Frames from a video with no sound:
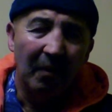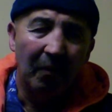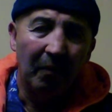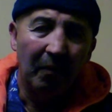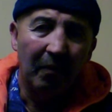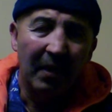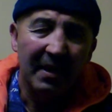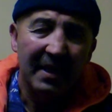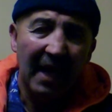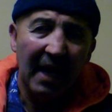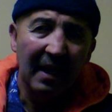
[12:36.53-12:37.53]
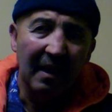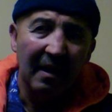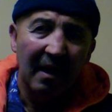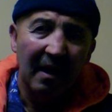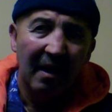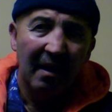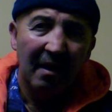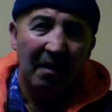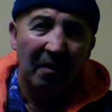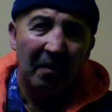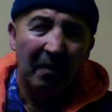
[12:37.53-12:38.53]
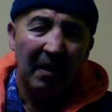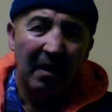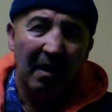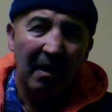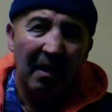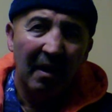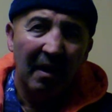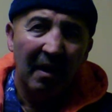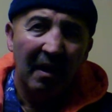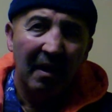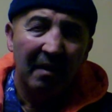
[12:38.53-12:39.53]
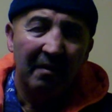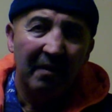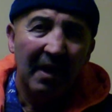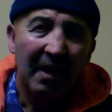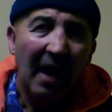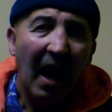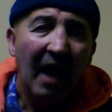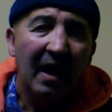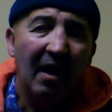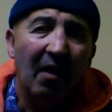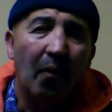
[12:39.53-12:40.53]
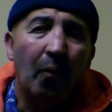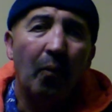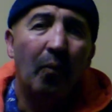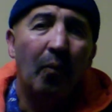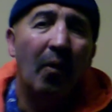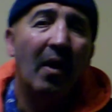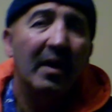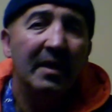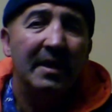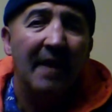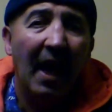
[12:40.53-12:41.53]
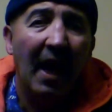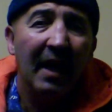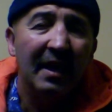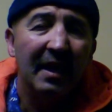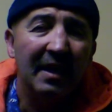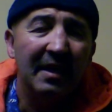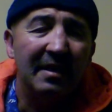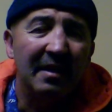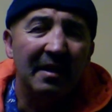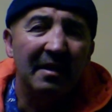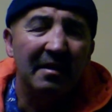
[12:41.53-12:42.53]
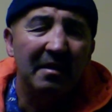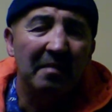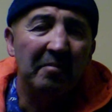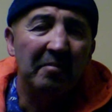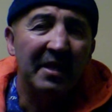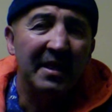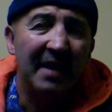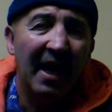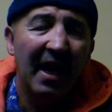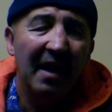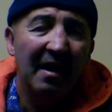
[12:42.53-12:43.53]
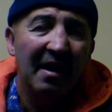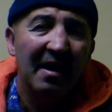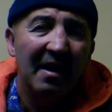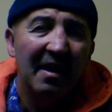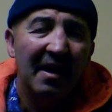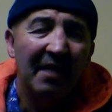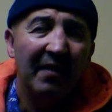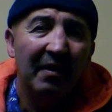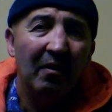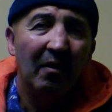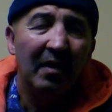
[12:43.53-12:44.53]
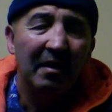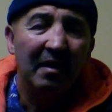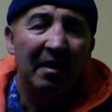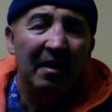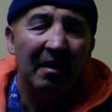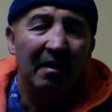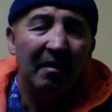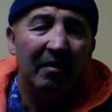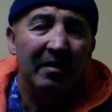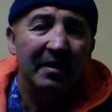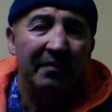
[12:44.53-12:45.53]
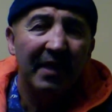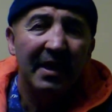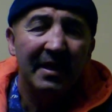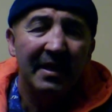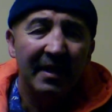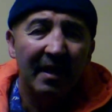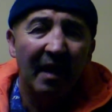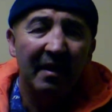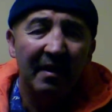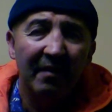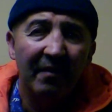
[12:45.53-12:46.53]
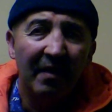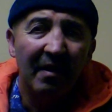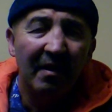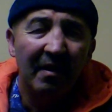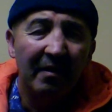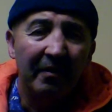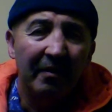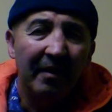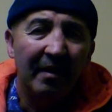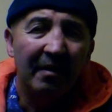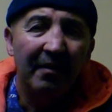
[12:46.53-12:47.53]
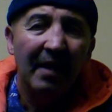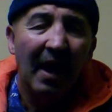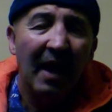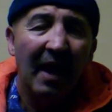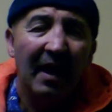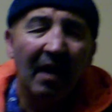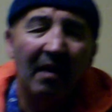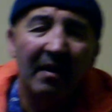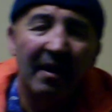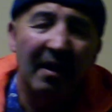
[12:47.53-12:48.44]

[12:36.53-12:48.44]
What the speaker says: one-sided. Well, relying on one side is a mistake, even though it looks very seductive. Relying on